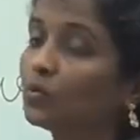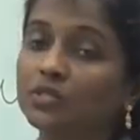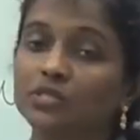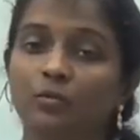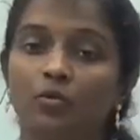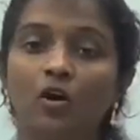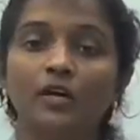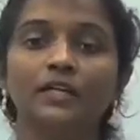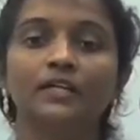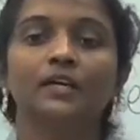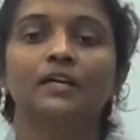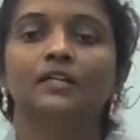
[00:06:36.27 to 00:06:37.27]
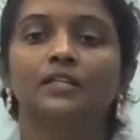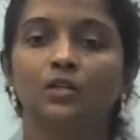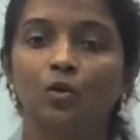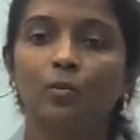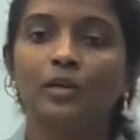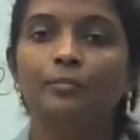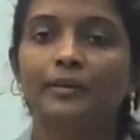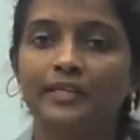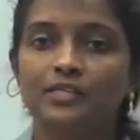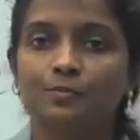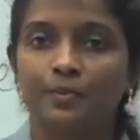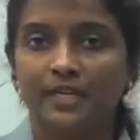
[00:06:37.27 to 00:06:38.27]
was awarded the Nobel
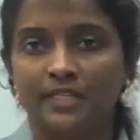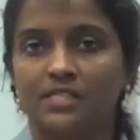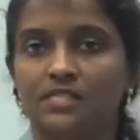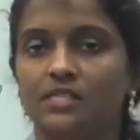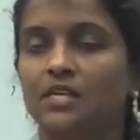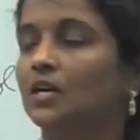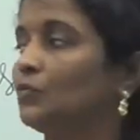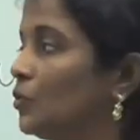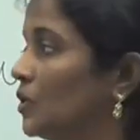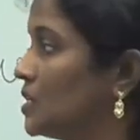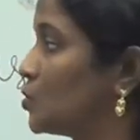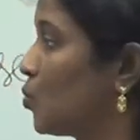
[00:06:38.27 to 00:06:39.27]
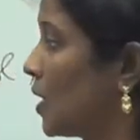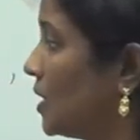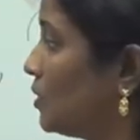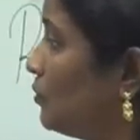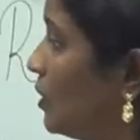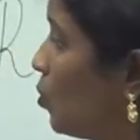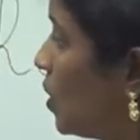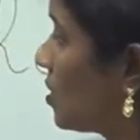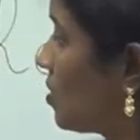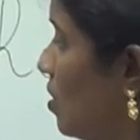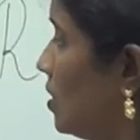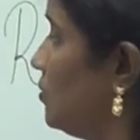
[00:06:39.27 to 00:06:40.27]
Peace Prize for his wonderful work
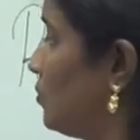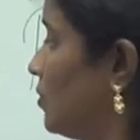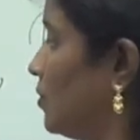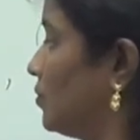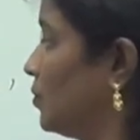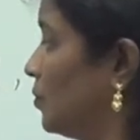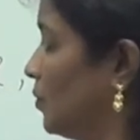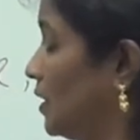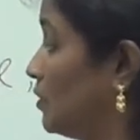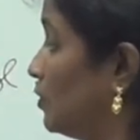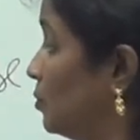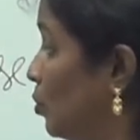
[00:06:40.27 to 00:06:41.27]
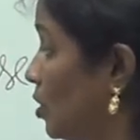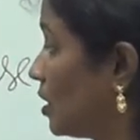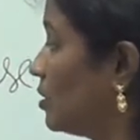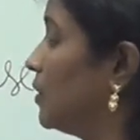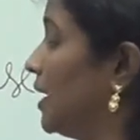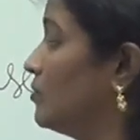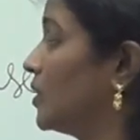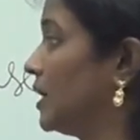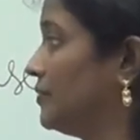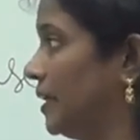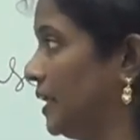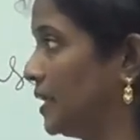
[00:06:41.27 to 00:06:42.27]
on wonderful book,
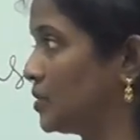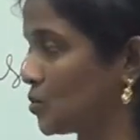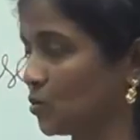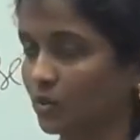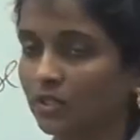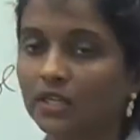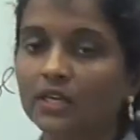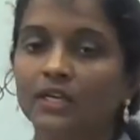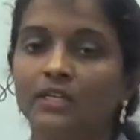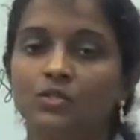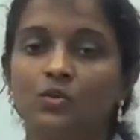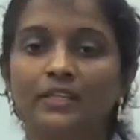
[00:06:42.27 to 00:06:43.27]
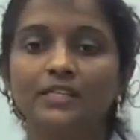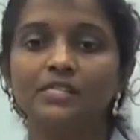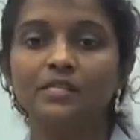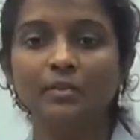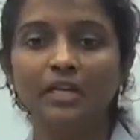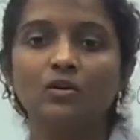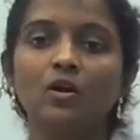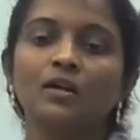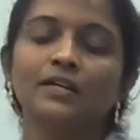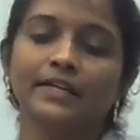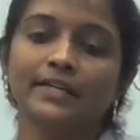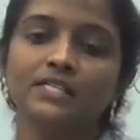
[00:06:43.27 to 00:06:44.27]
Inconvenient Truth. So in a similar
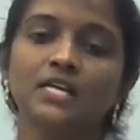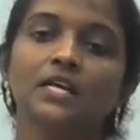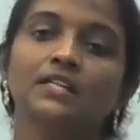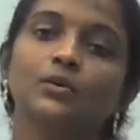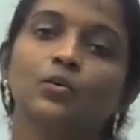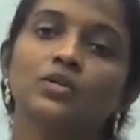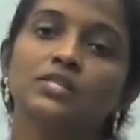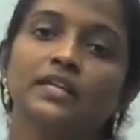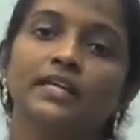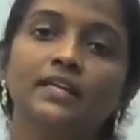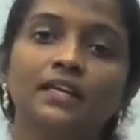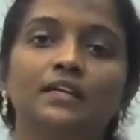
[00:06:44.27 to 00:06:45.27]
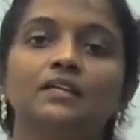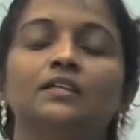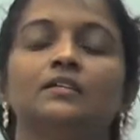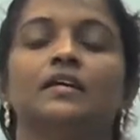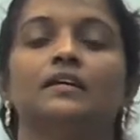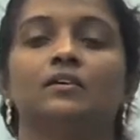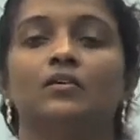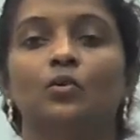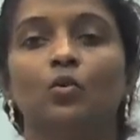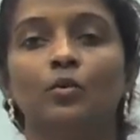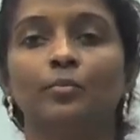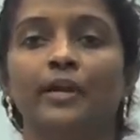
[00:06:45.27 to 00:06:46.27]
context, there was an Indian, uh, our
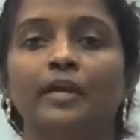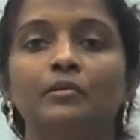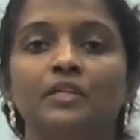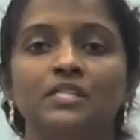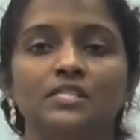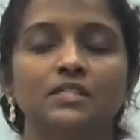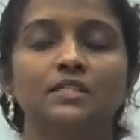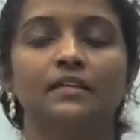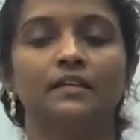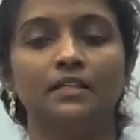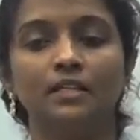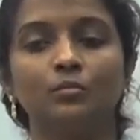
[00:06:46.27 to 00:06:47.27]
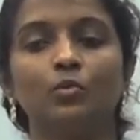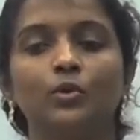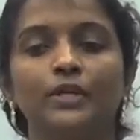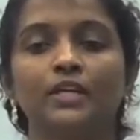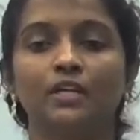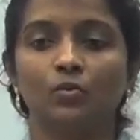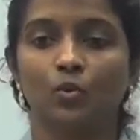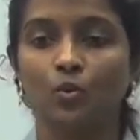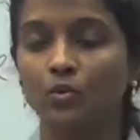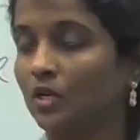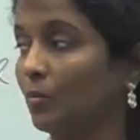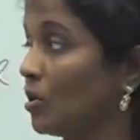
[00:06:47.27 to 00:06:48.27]
own Prime Minister Narendra Modi
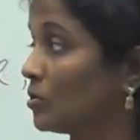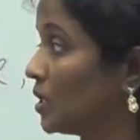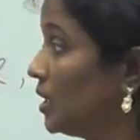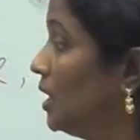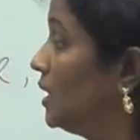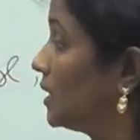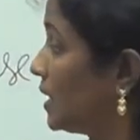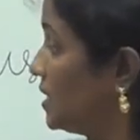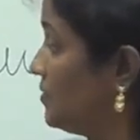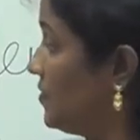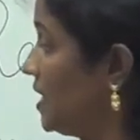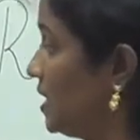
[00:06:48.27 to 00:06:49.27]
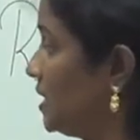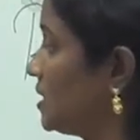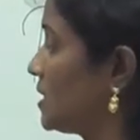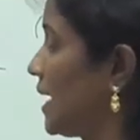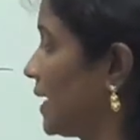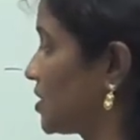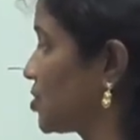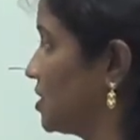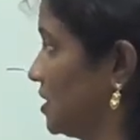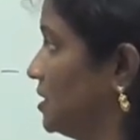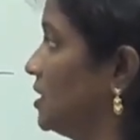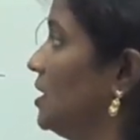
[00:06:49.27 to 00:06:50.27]
wrote about convenient
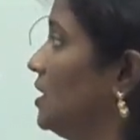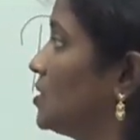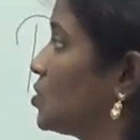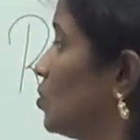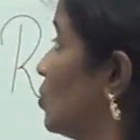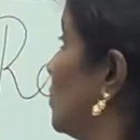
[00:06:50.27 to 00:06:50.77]
action. So